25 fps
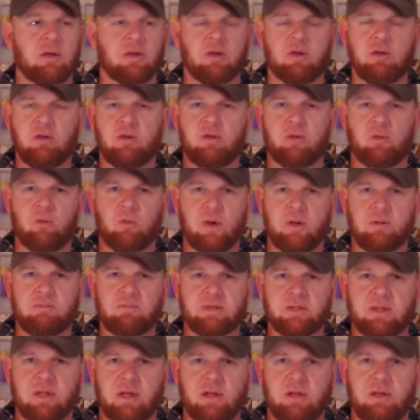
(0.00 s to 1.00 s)
Go to the
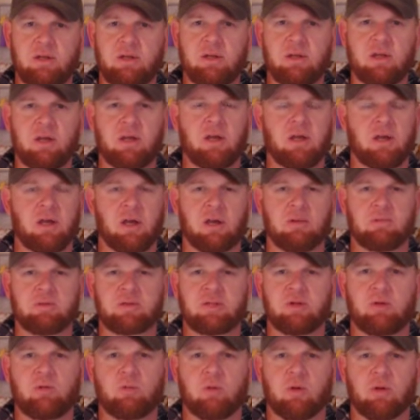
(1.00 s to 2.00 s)
website. I'm
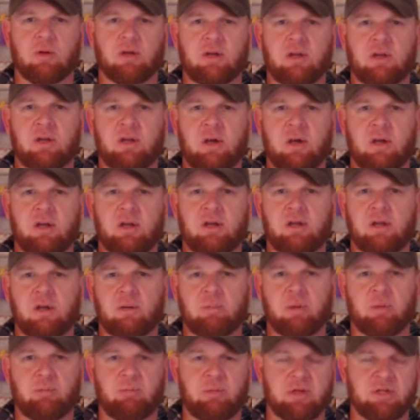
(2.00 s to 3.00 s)
still working on it.
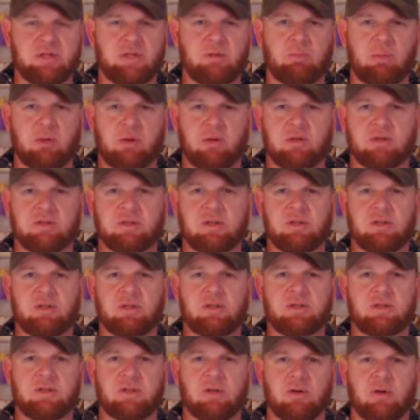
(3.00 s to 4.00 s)
I'm a busy
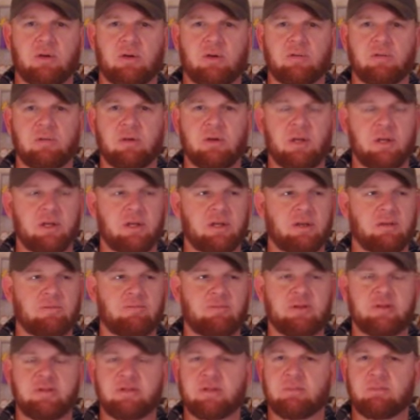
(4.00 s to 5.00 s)
person, so
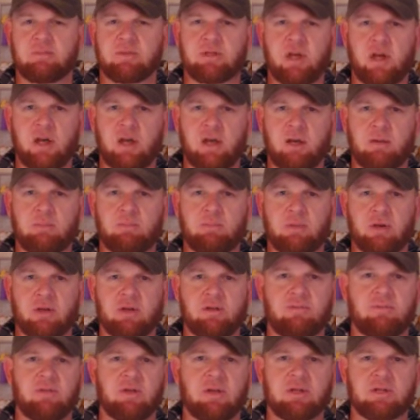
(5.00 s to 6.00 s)
give it some time, but
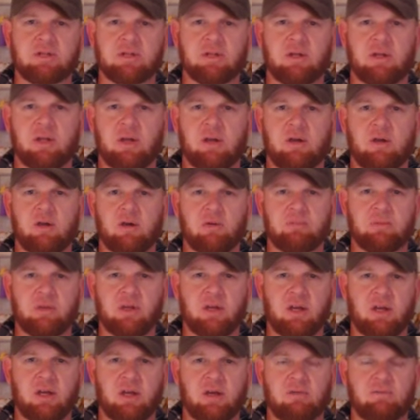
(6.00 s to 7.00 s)
eventually I hope
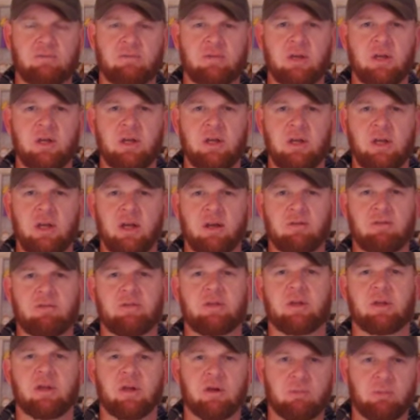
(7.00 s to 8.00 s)
to have
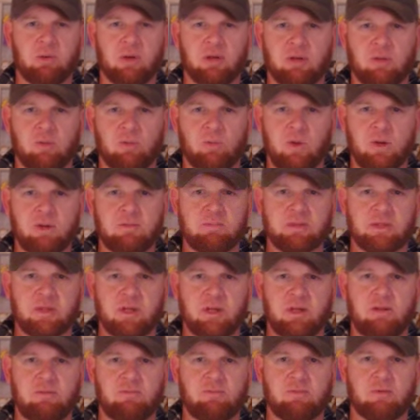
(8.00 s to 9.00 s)
everything up on the
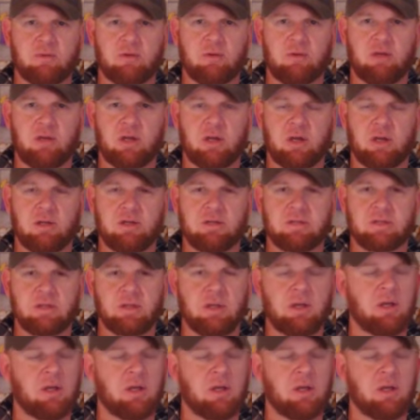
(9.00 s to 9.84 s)
website for you guys.